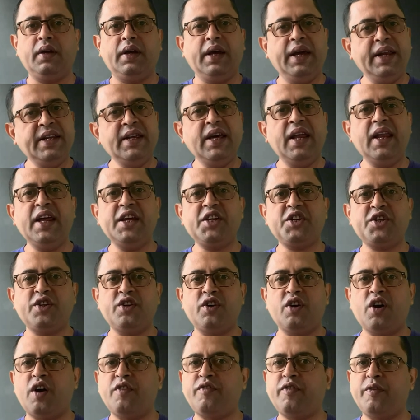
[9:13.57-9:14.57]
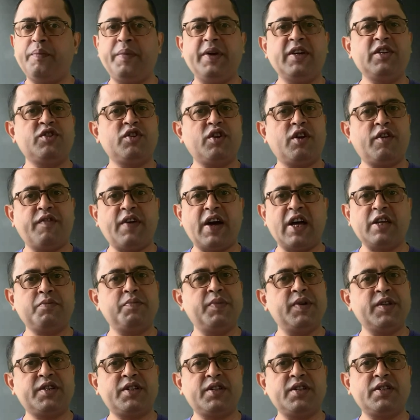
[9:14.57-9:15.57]
Inhalation of a mixture of
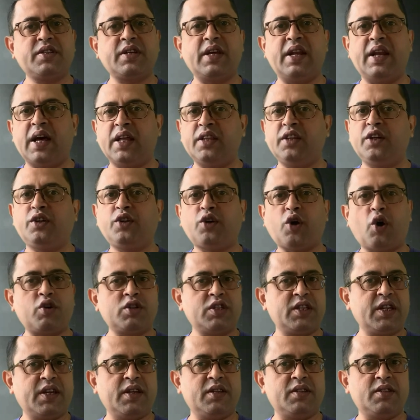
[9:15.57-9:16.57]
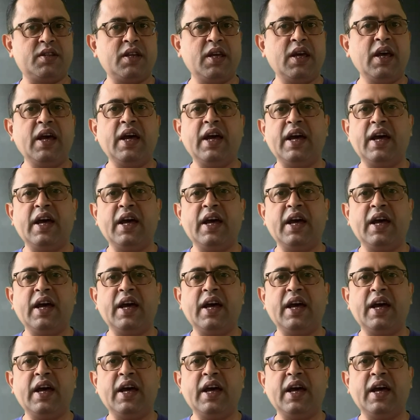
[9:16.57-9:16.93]
asbestos and other toxicants